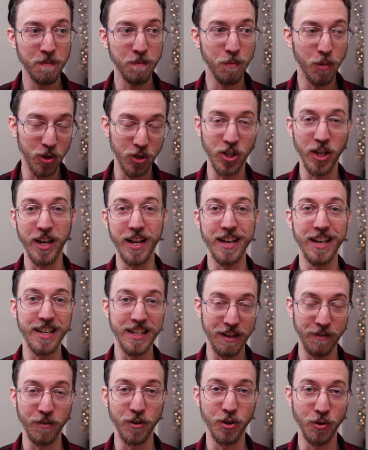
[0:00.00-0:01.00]
push it in a
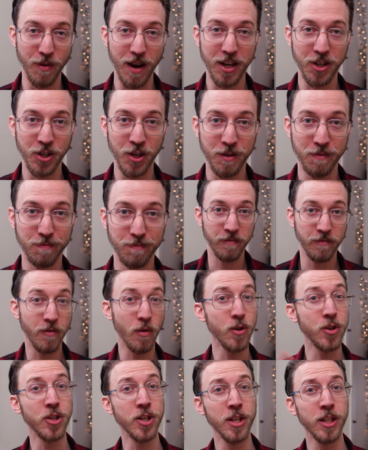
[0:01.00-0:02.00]
different direction.
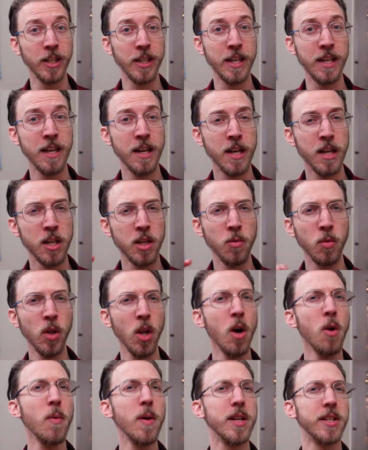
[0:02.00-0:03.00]
Fortunately, you will
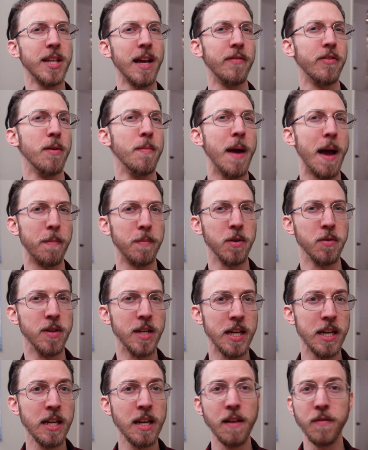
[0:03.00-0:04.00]
always have the map you
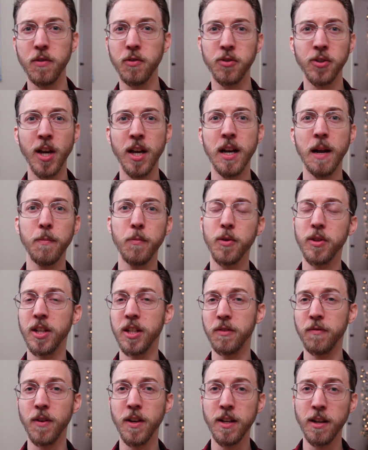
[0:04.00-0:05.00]
need if you sign up with
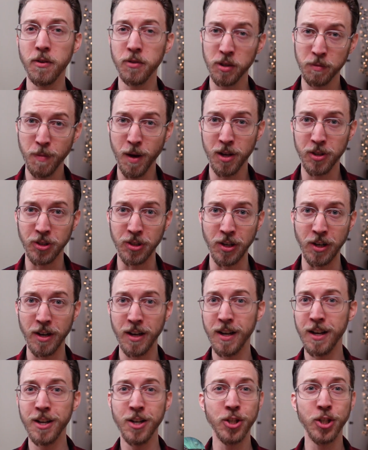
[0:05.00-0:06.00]
this video's sponsor,
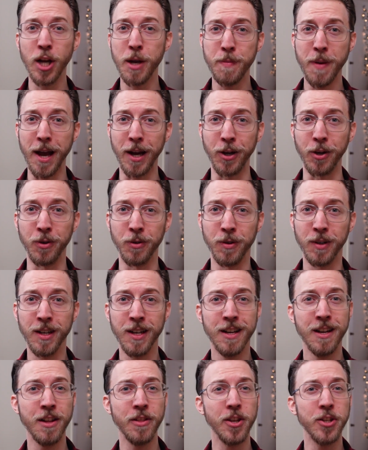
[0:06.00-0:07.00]
Chepeku.
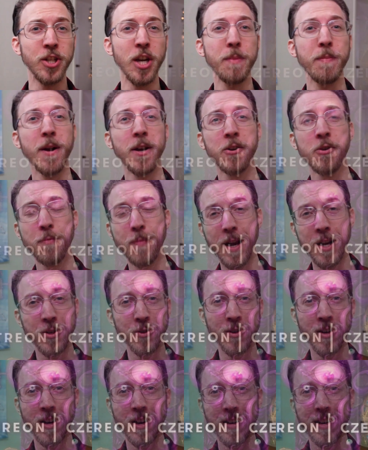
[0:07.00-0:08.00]
The Chepeku
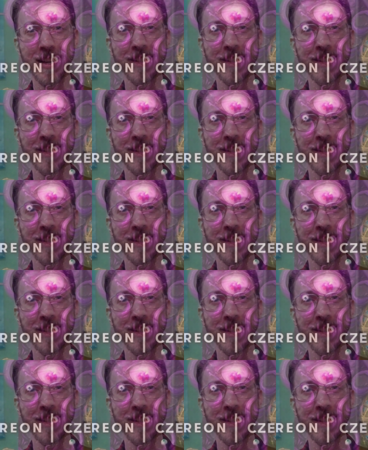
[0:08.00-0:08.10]
Patreon